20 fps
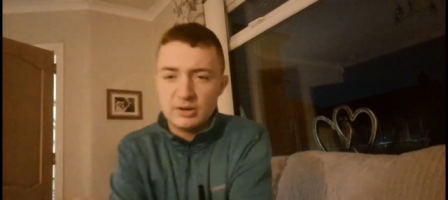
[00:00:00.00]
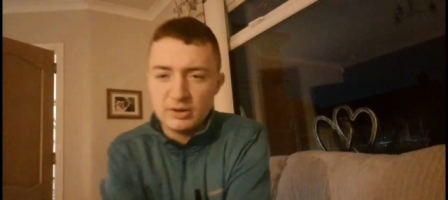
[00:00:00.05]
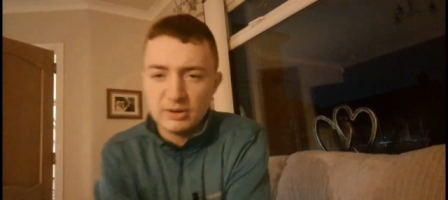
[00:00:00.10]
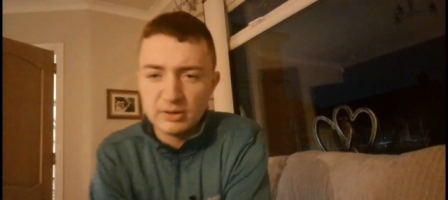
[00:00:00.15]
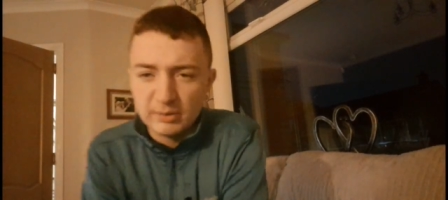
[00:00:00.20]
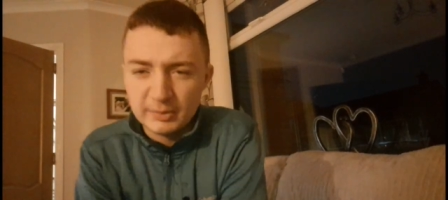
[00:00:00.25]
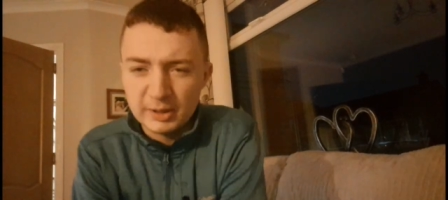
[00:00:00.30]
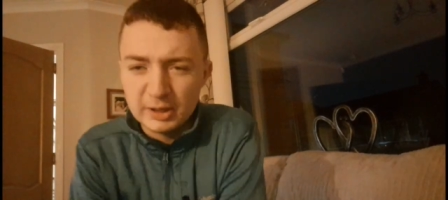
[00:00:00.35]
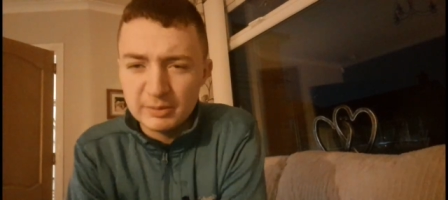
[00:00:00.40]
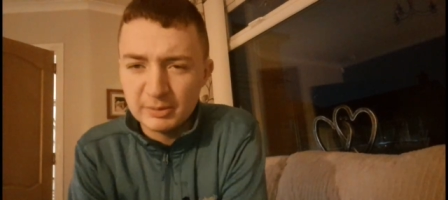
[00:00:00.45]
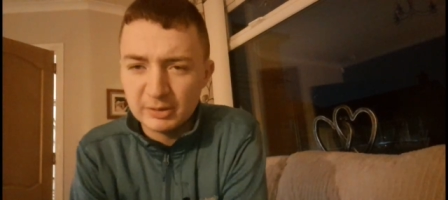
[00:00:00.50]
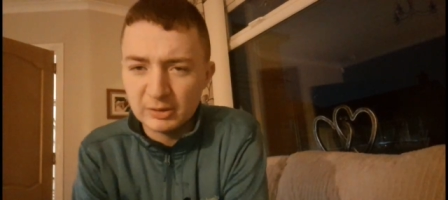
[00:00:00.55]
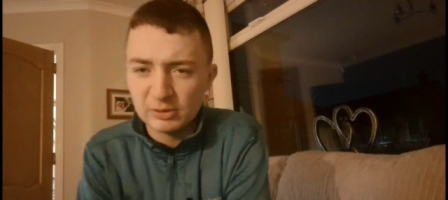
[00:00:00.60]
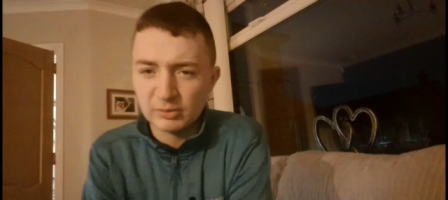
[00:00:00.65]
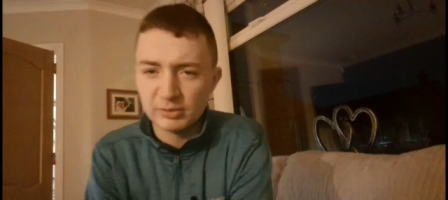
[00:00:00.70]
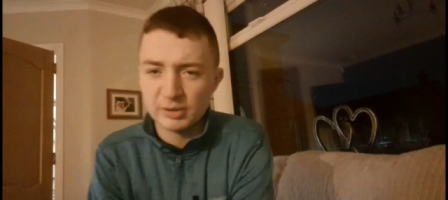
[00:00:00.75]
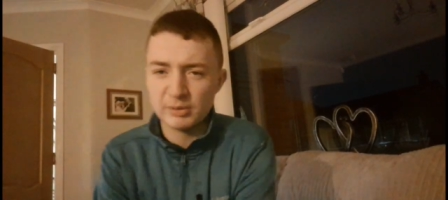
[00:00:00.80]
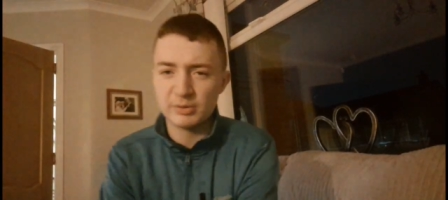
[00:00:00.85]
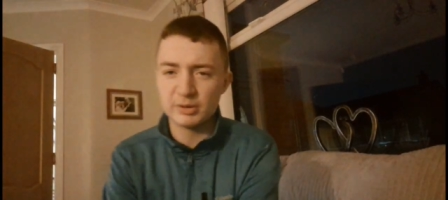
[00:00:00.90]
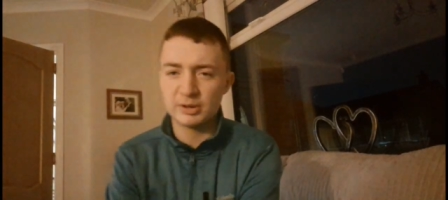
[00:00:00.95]
or it might have been
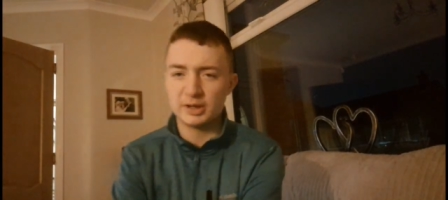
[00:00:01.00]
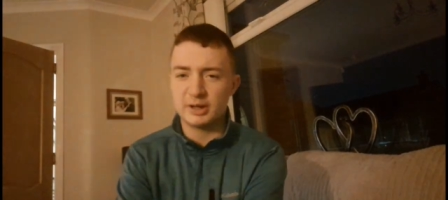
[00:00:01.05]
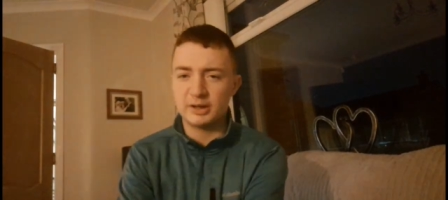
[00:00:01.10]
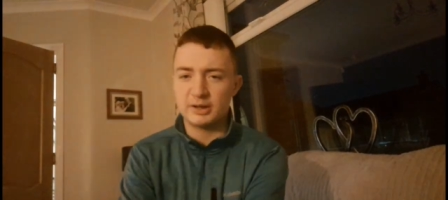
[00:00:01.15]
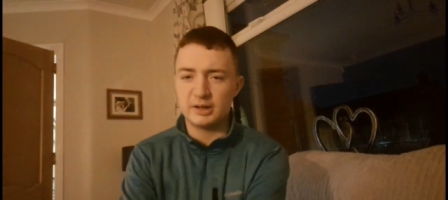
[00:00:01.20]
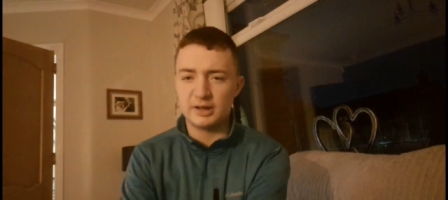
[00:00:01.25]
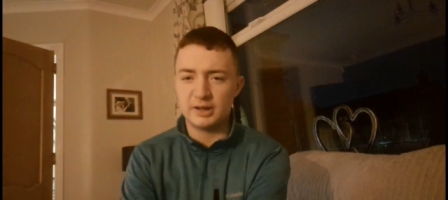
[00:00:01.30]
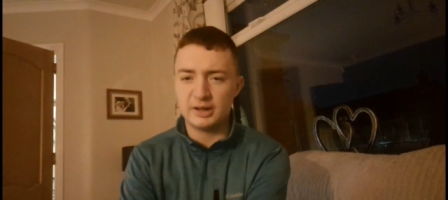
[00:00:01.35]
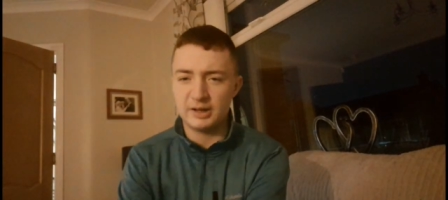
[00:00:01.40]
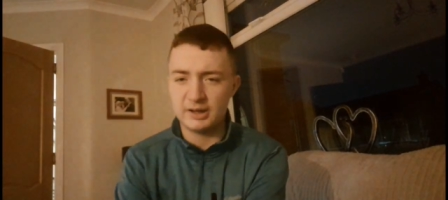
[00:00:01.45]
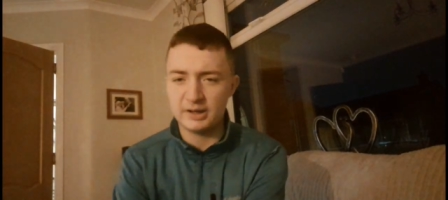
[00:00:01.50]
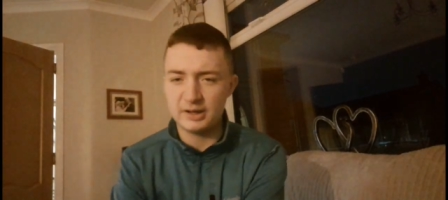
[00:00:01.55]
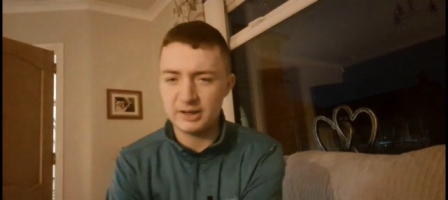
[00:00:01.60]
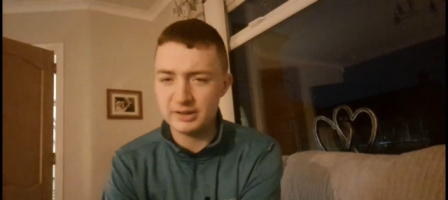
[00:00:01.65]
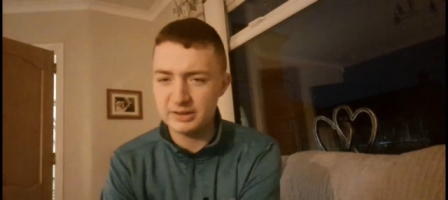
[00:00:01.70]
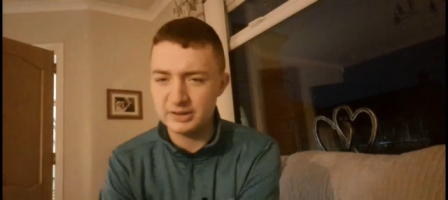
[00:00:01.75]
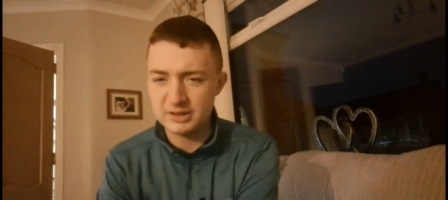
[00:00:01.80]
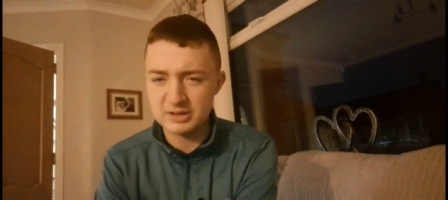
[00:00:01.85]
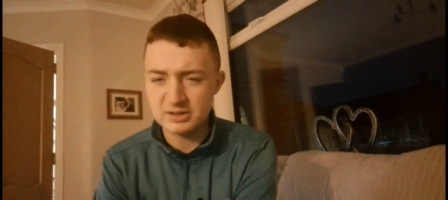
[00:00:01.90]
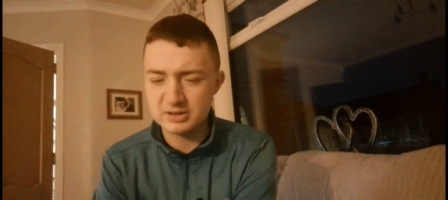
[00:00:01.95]
3 1, uh,
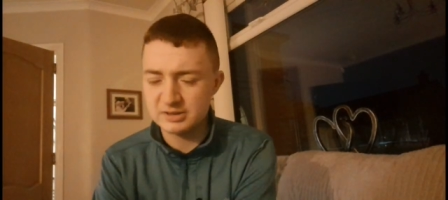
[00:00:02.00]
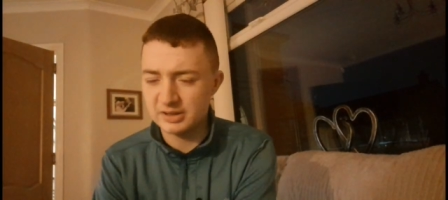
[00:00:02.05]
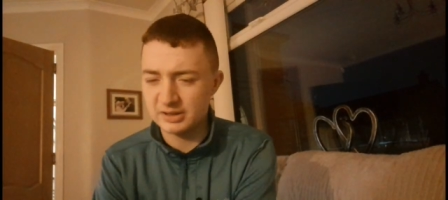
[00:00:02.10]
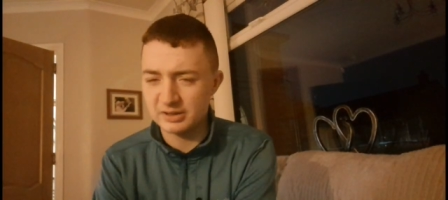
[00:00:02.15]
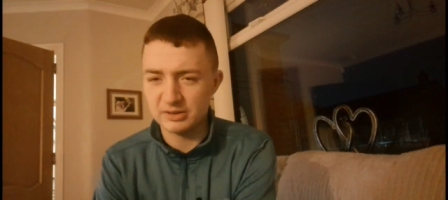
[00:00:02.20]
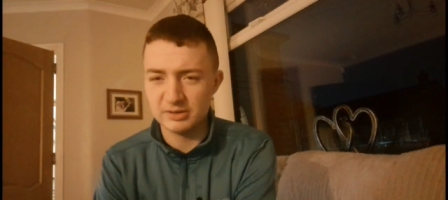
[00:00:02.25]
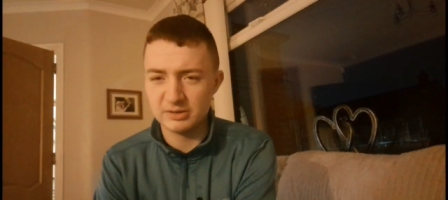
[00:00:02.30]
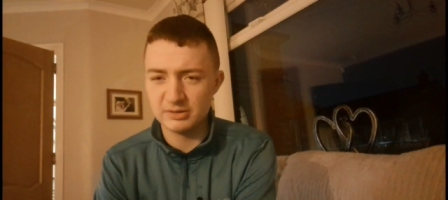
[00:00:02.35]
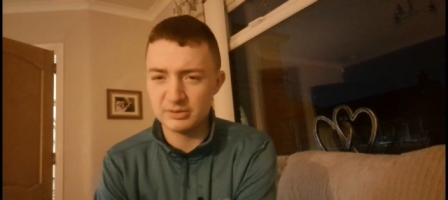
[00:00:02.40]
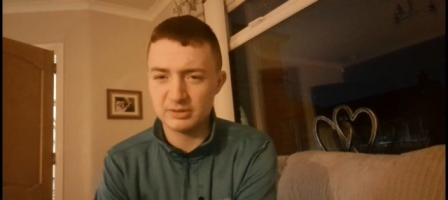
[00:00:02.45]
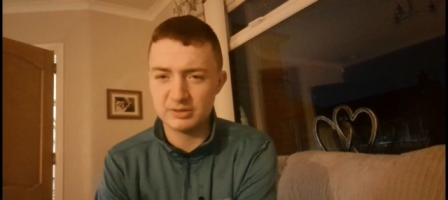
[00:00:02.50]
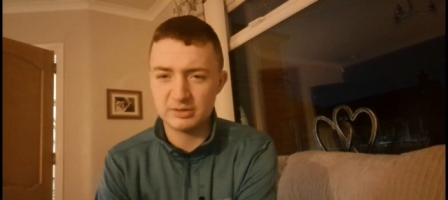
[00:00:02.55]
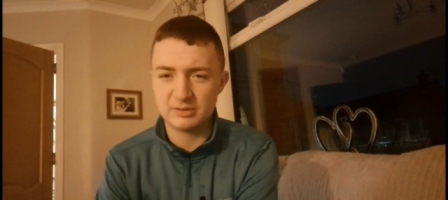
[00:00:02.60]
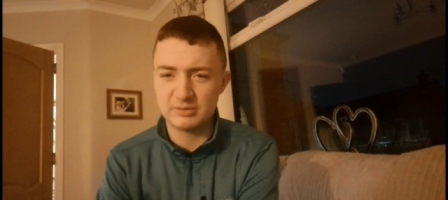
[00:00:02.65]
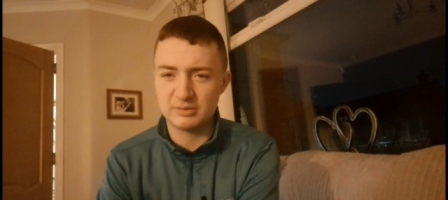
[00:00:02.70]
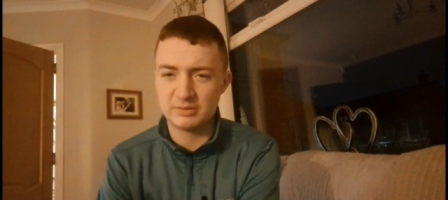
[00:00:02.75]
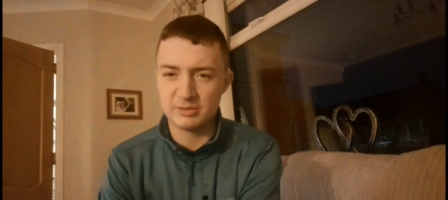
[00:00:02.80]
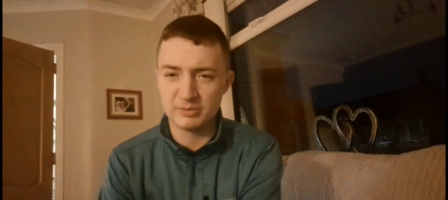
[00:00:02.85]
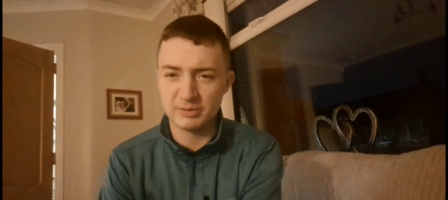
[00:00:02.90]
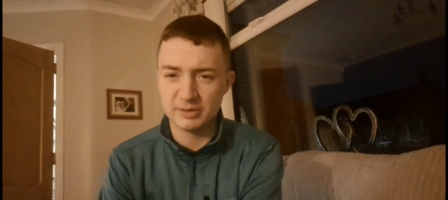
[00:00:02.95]
they just didn't look
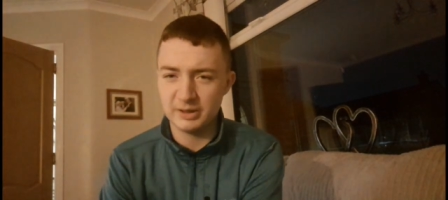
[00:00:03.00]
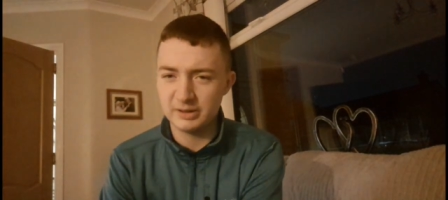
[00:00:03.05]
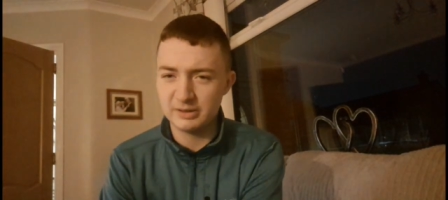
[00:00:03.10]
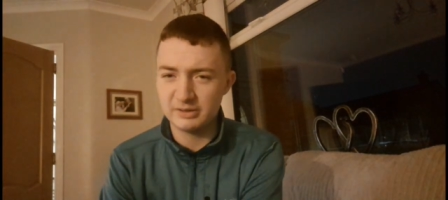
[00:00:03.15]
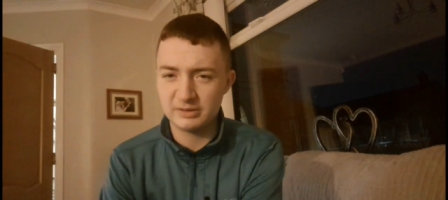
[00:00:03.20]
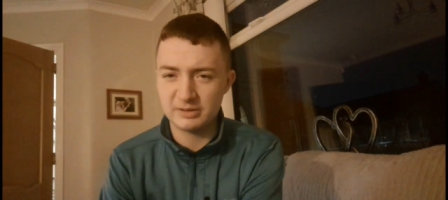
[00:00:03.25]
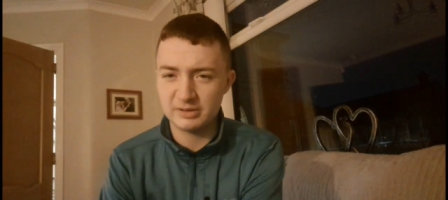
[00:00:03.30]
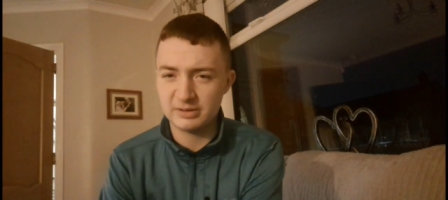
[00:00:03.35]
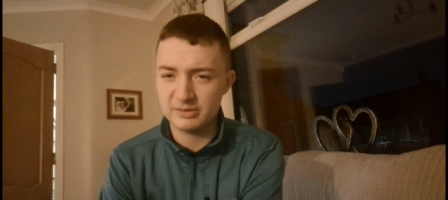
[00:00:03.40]
great.